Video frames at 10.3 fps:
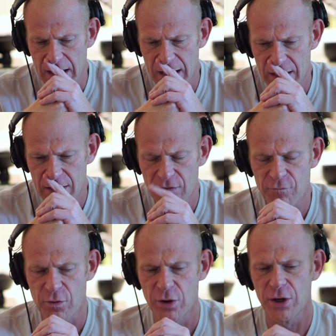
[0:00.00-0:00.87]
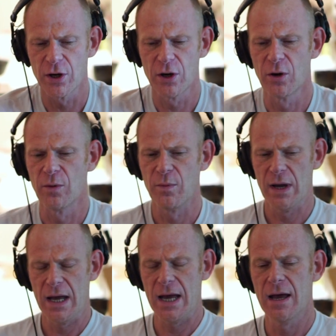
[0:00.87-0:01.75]
Vertigo,
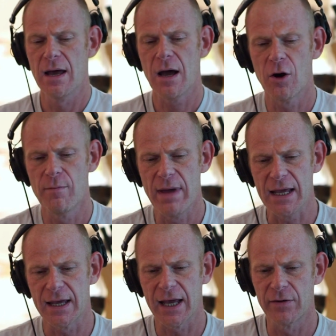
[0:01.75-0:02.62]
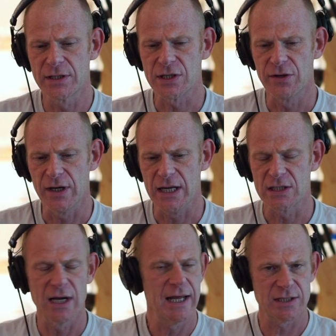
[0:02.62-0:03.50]
our main character
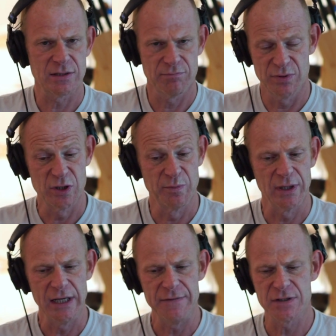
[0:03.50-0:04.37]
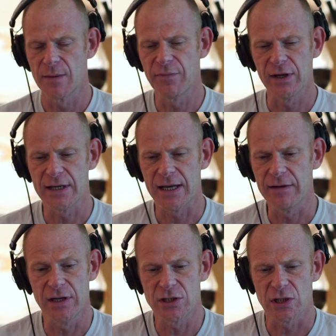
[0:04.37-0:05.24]
is led to believe something that
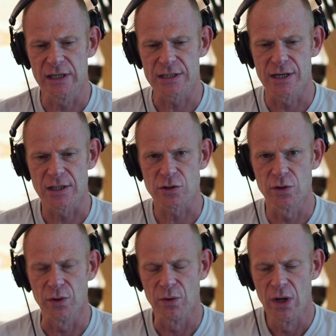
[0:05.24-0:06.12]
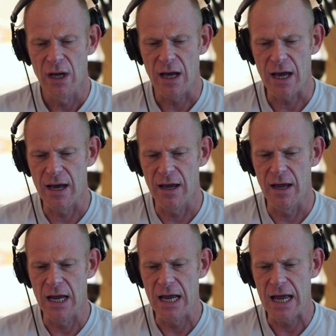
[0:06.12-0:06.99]
eventually is not true.
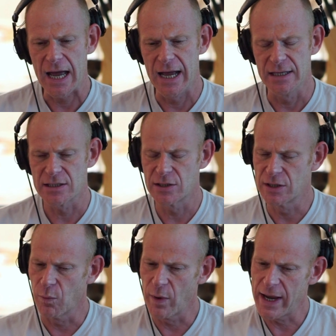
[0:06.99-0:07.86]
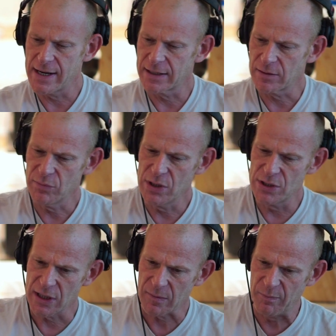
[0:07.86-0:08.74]
And the way that the
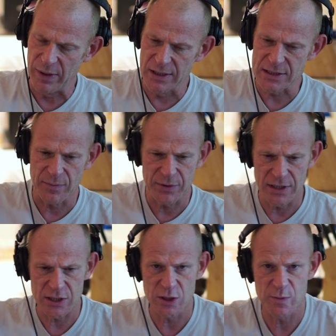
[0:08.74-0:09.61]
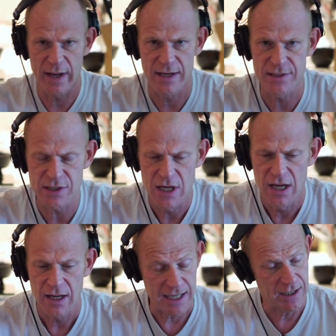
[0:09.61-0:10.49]
music builds up that suspense
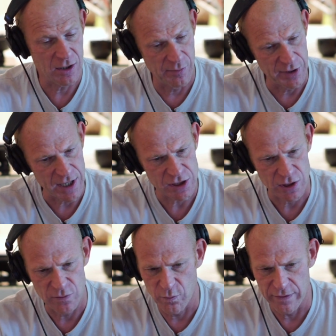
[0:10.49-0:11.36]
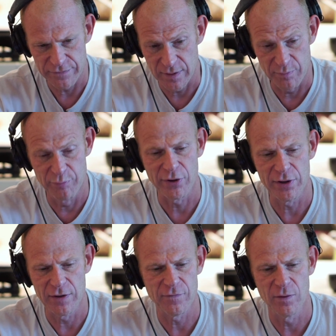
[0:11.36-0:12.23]
in combination with the
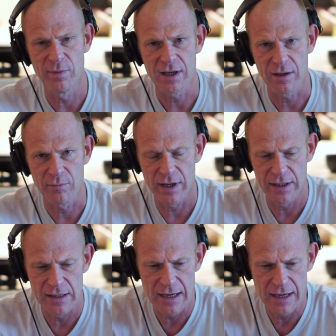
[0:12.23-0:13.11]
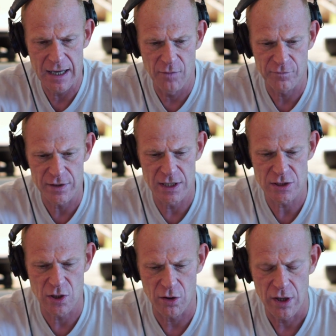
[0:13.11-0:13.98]
brilliant filmmaking by Alfred
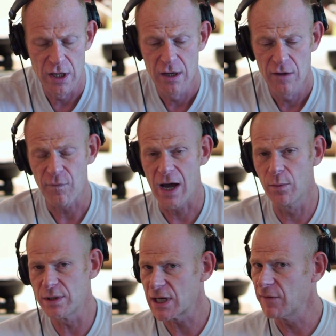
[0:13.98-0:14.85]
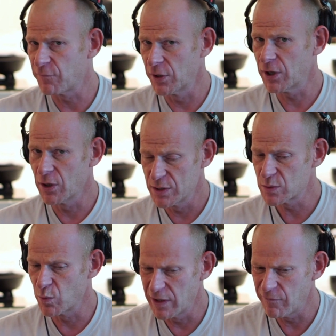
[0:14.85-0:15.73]
Hitchcock. I would say Vertigo
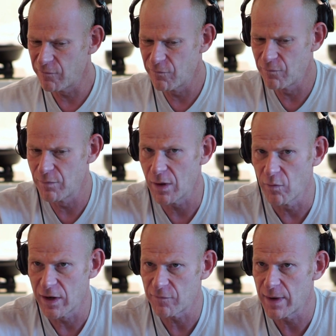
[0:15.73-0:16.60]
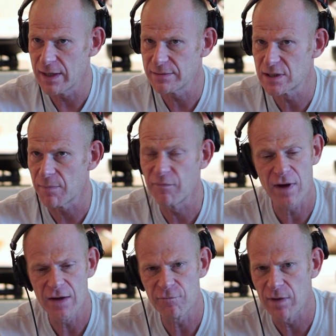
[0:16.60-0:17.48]
is one of my top
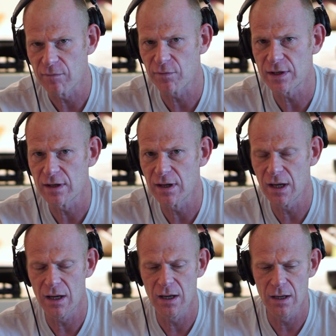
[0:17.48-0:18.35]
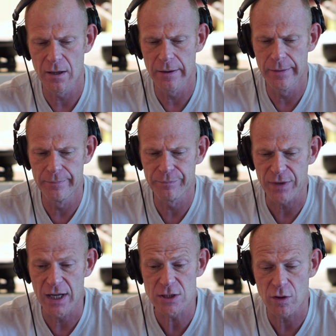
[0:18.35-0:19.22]
5 favorite
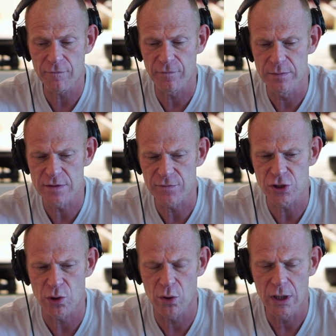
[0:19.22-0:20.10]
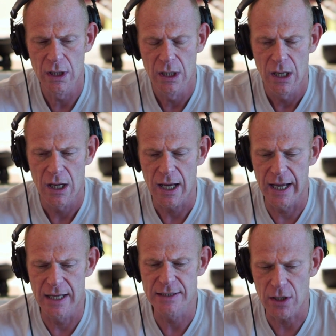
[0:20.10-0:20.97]
Hitchcock films for sure.
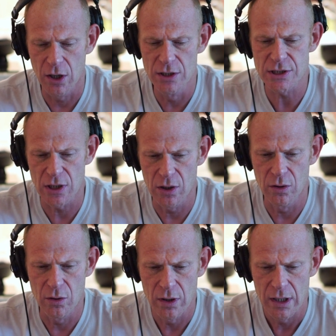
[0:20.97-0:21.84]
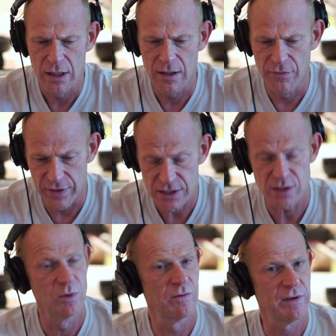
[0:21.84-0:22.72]
And also
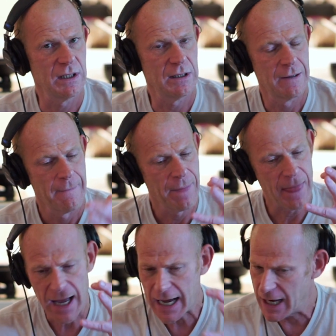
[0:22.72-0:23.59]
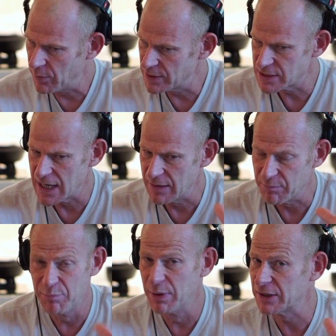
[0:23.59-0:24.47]
this movie I would say
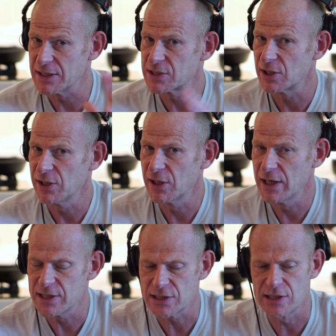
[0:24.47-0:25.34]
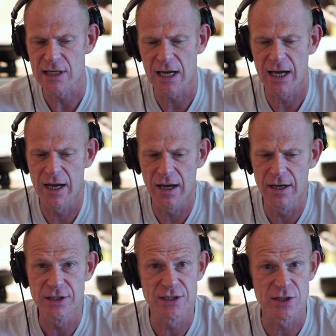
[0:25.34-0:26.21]
put this on your list
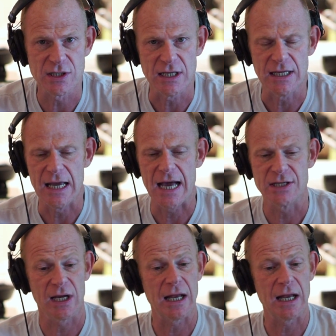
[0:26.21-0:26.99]
to see as a